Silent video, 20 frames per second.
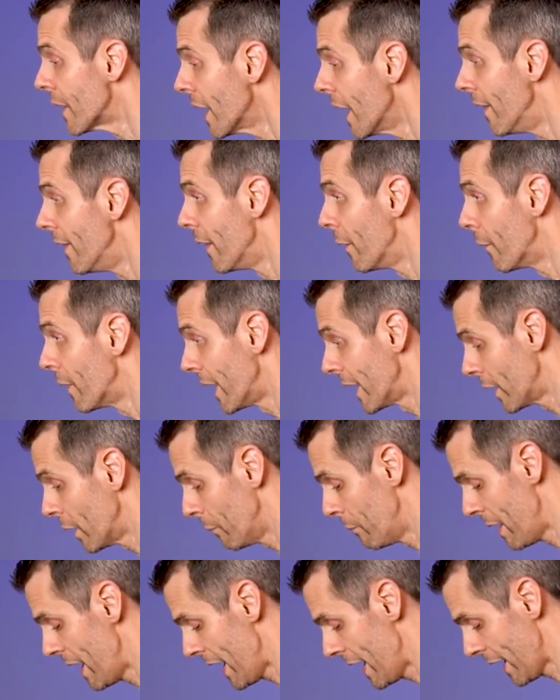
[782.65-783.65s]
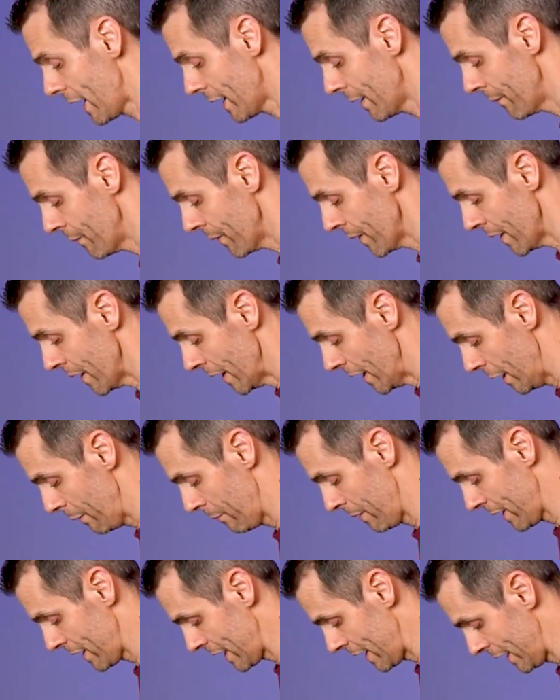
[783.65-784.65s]
And then when I go back, I'm
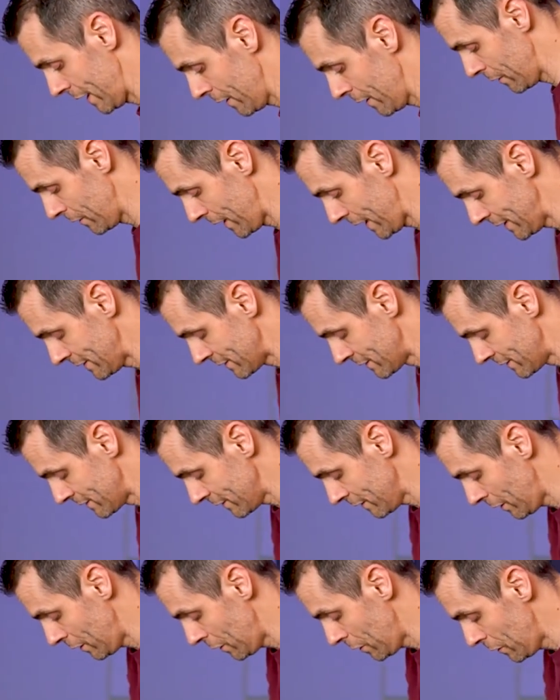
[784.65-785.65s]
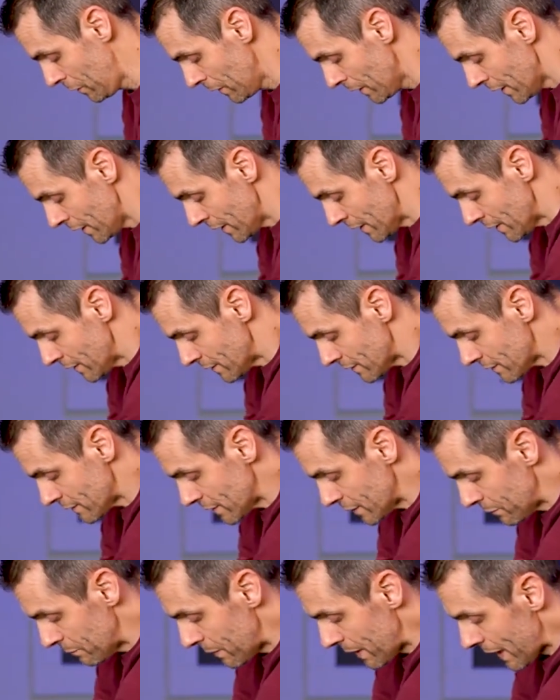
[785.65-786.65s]
gonna kind nice and slow, just
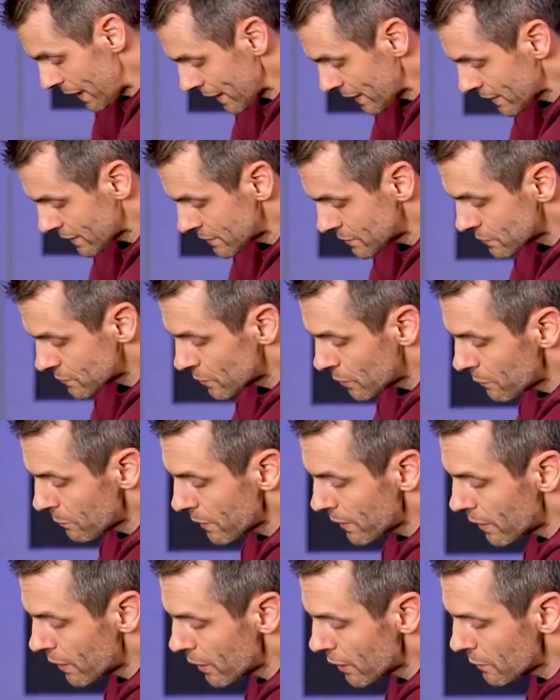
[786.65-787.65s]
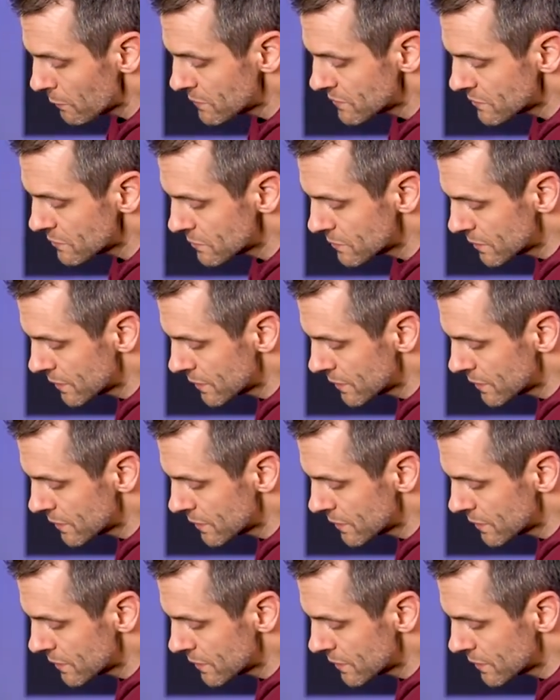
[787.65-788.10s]
lean back, control my arms,